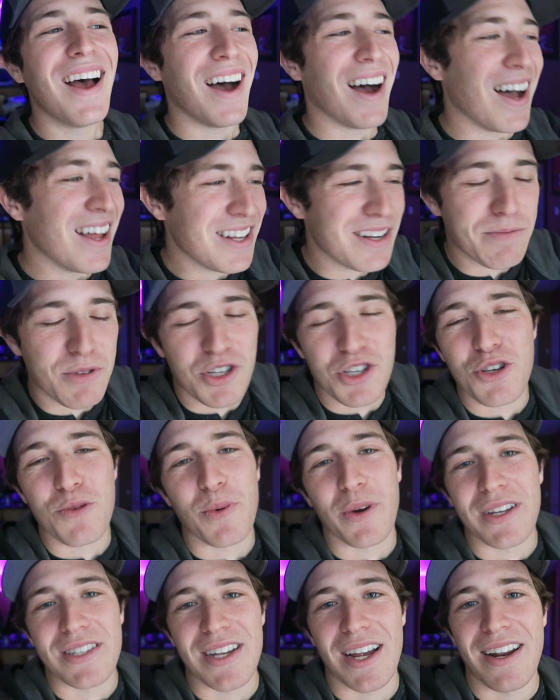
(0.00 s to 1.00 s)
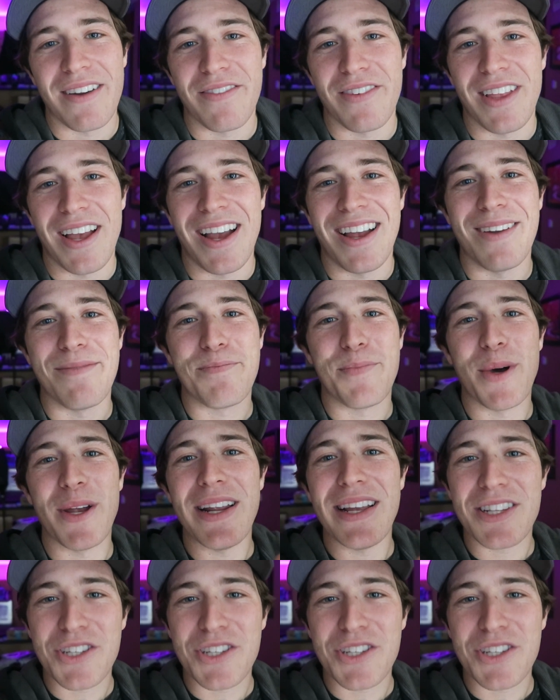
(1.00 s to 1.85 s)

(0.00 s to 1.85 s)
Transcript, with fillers: Uh, I'm just super excited for that. But